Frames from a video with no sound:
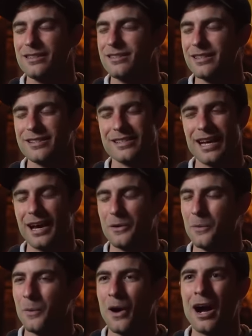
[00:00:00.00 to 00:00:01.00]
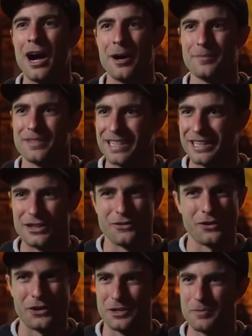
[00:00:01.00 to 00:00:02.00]
just got robbed in the
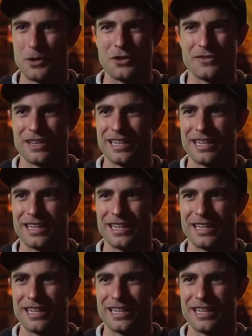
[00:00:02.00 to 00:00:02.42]
first movie.